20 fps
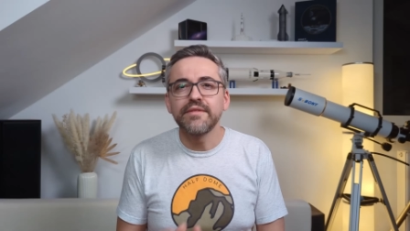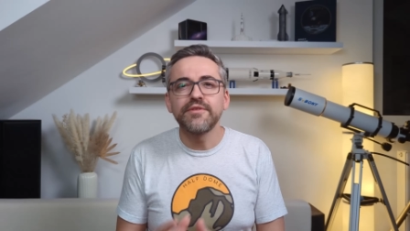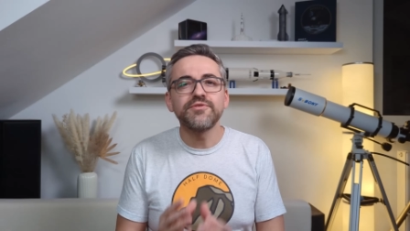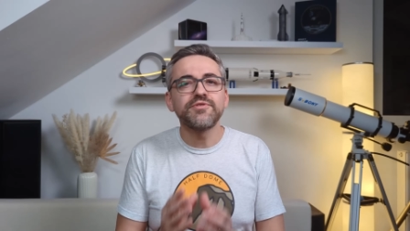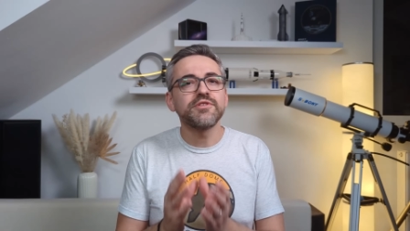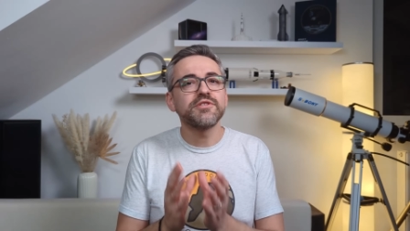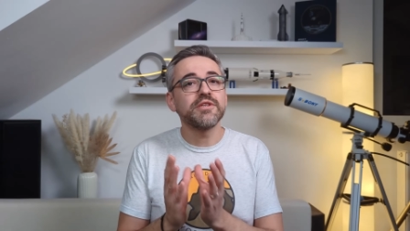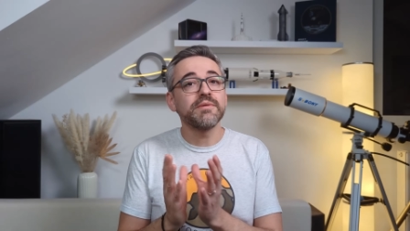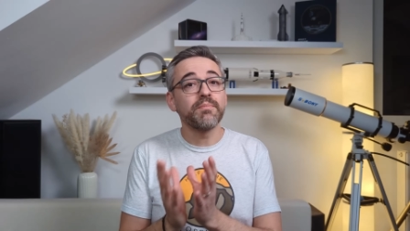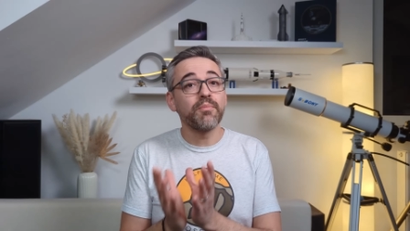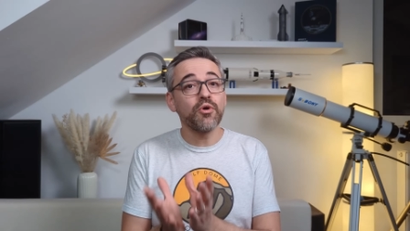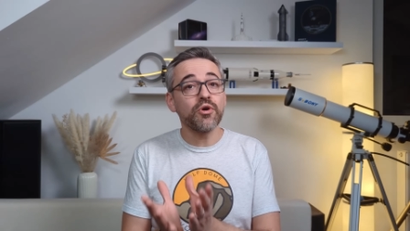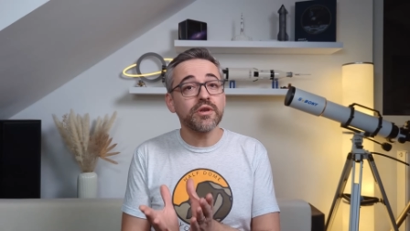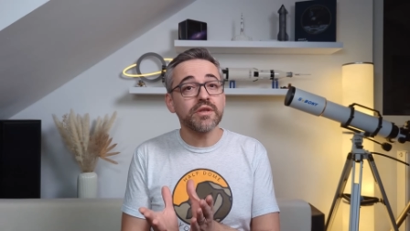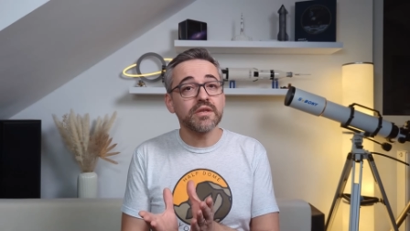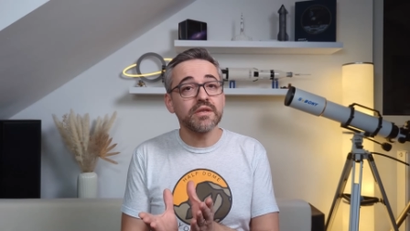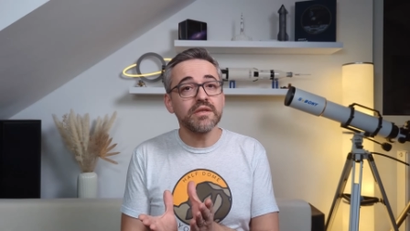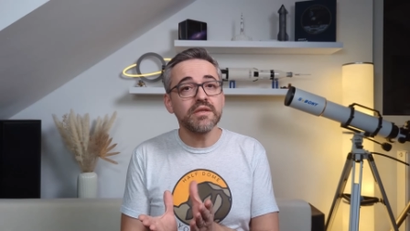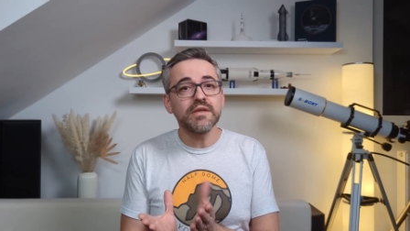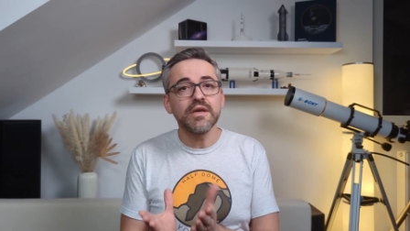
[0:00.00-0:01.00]
This is
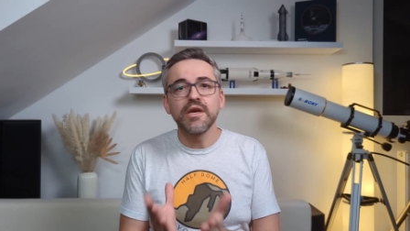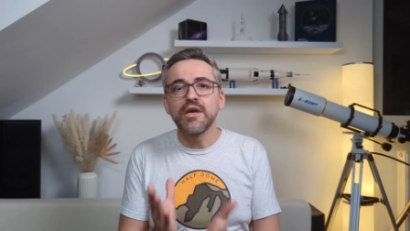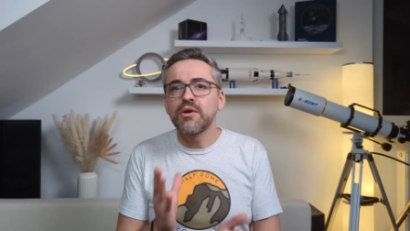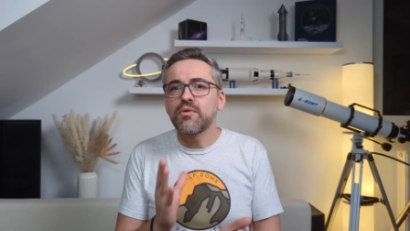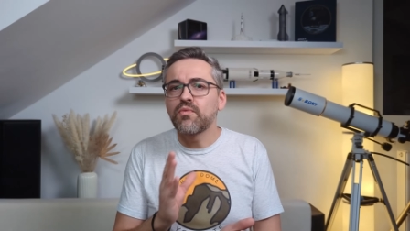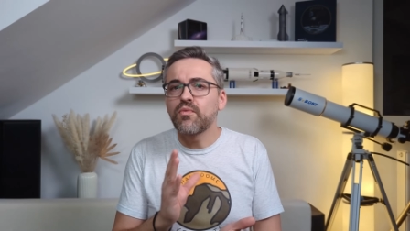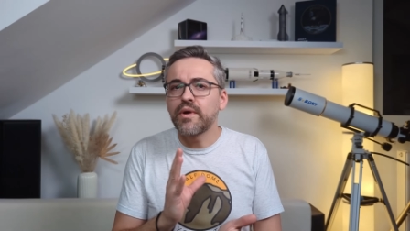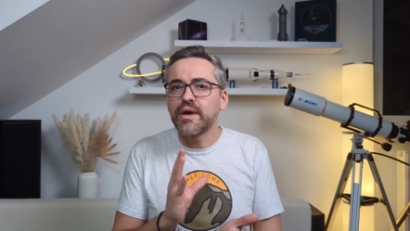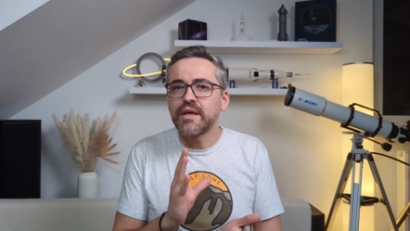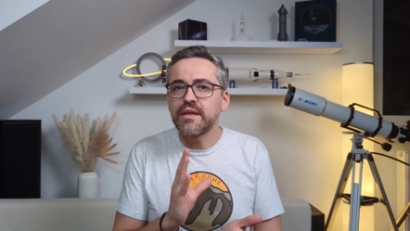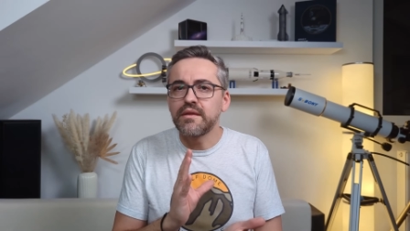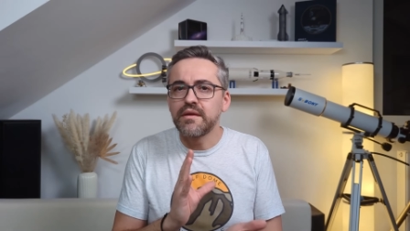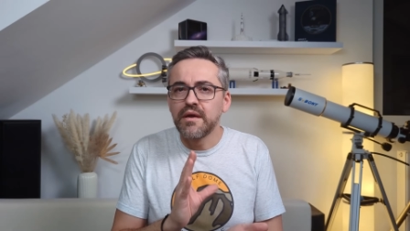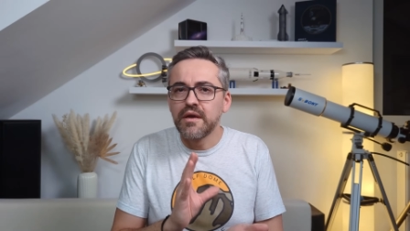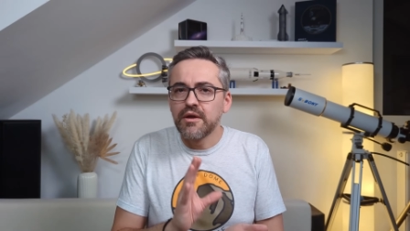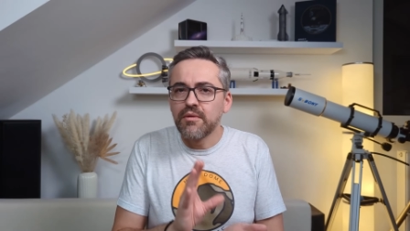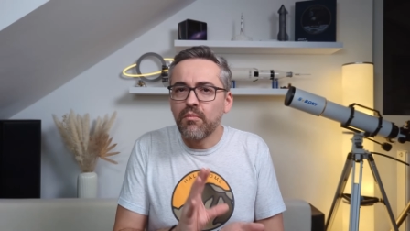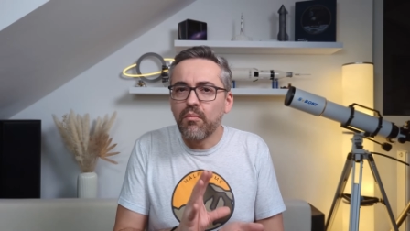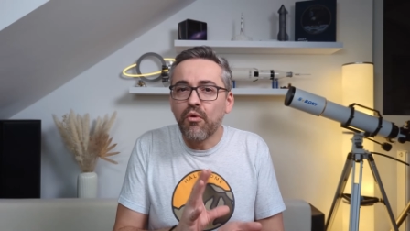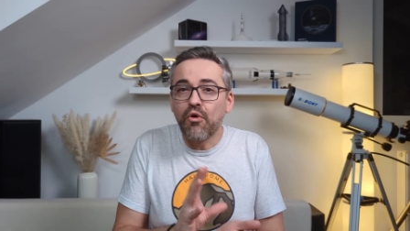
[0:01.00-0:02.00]
important when
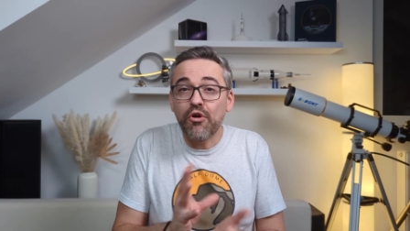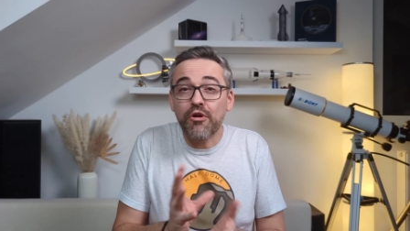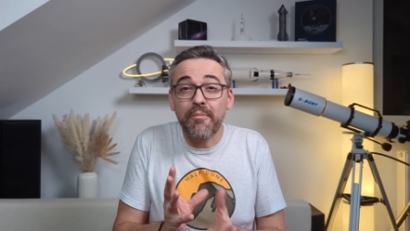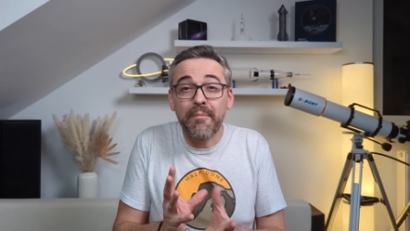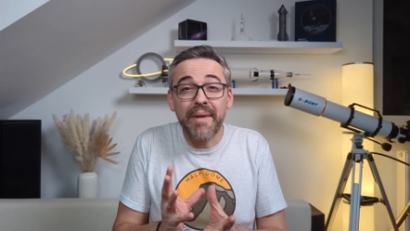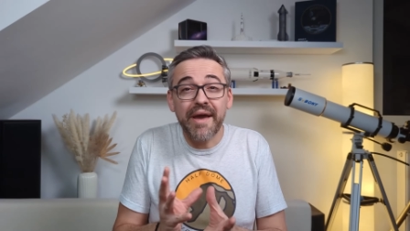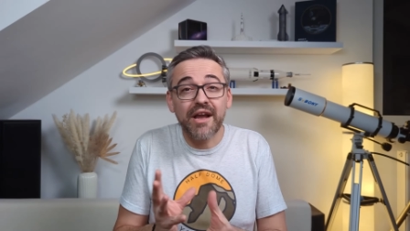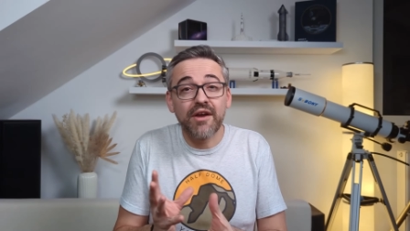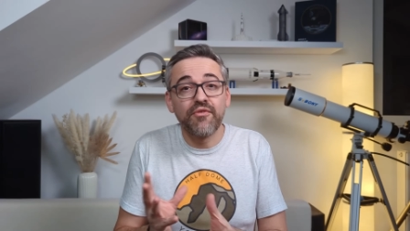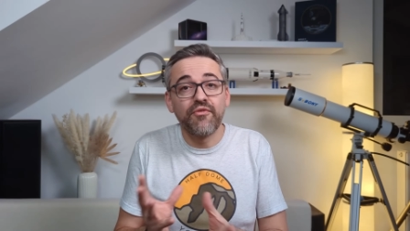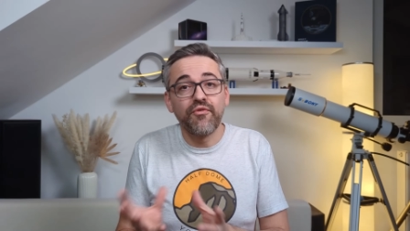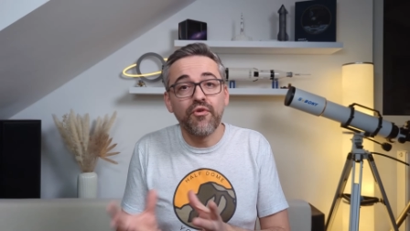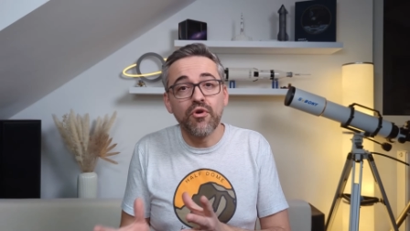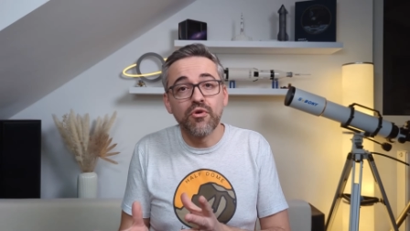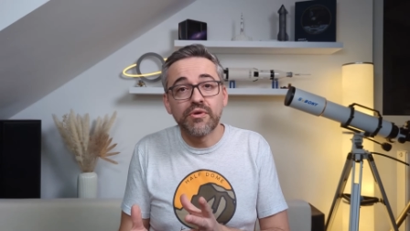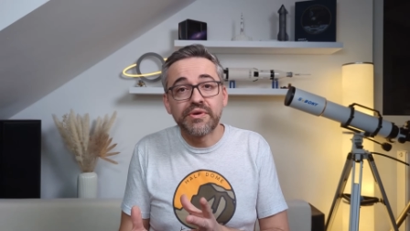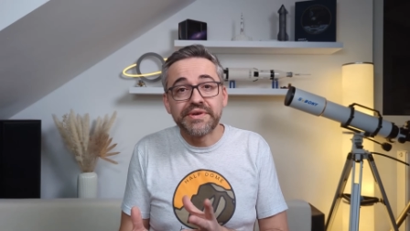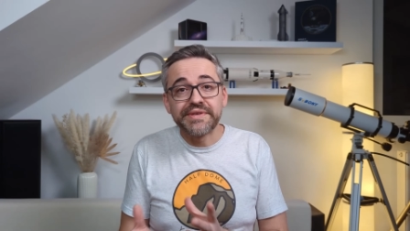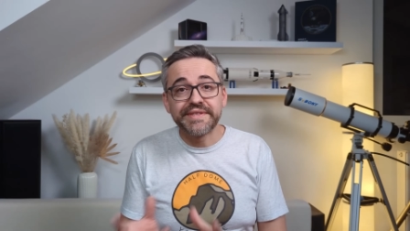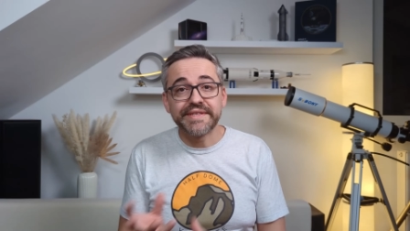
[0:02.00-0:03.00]
more back
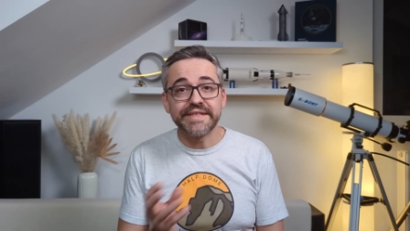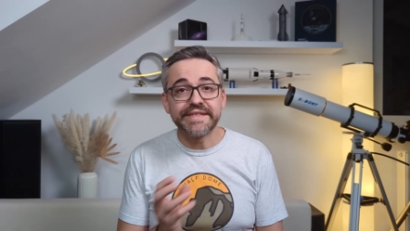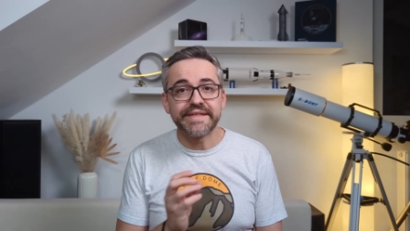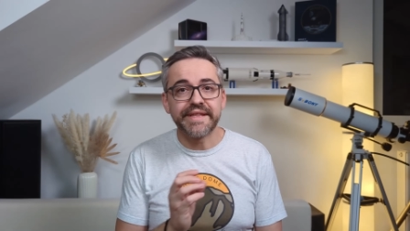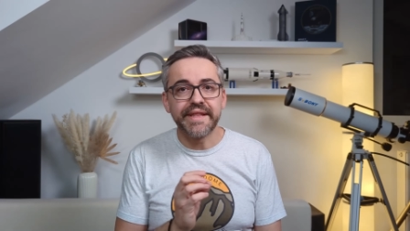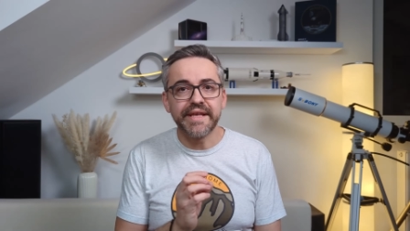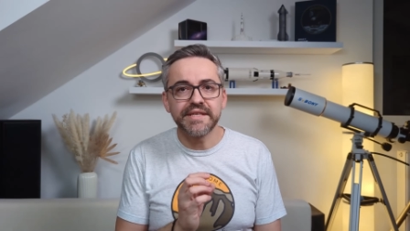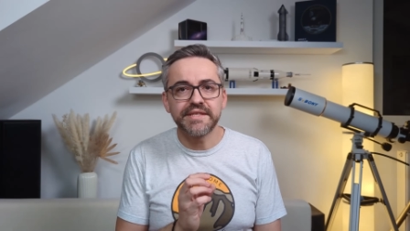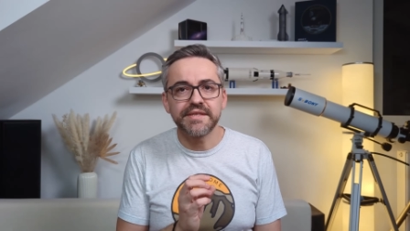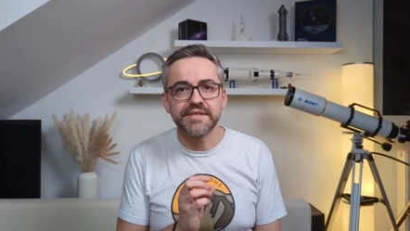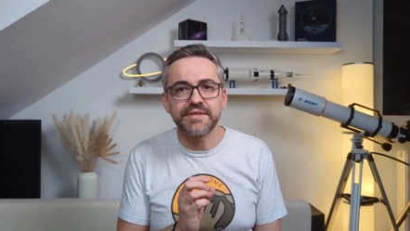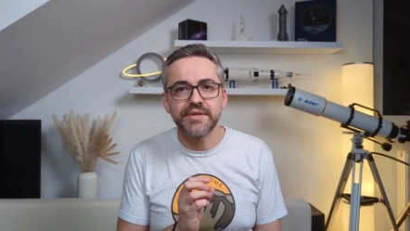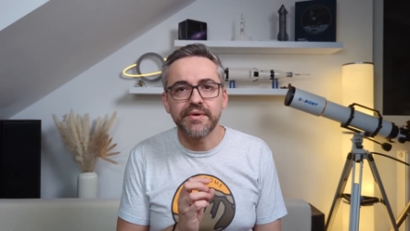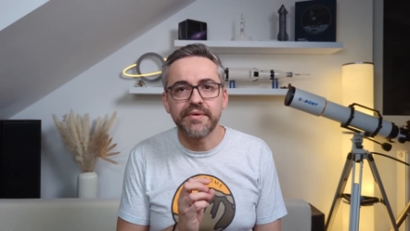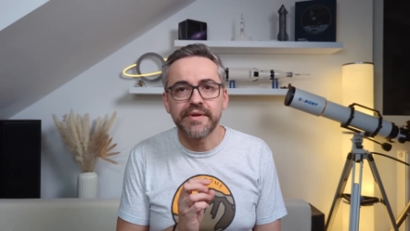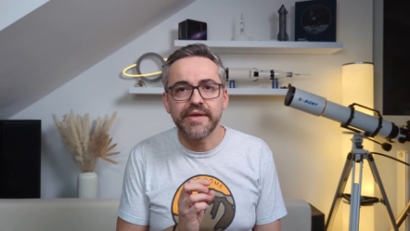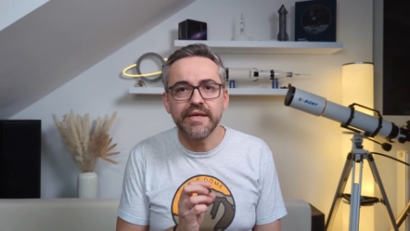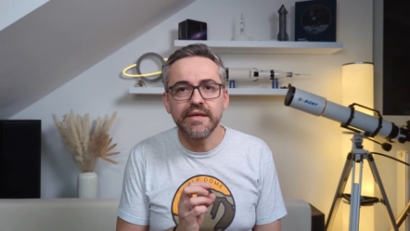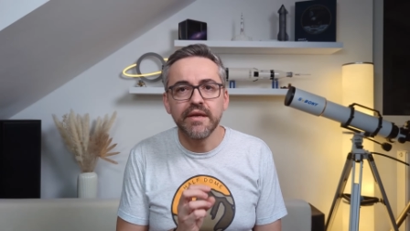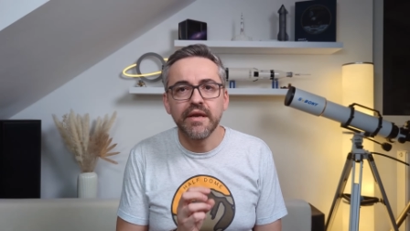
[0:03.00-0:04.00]
focus is
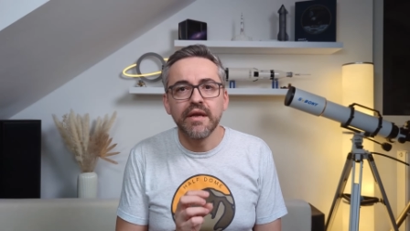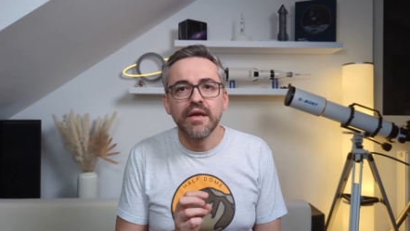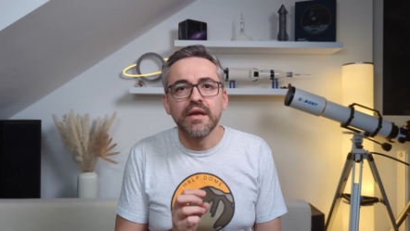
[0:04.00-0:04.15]
necessary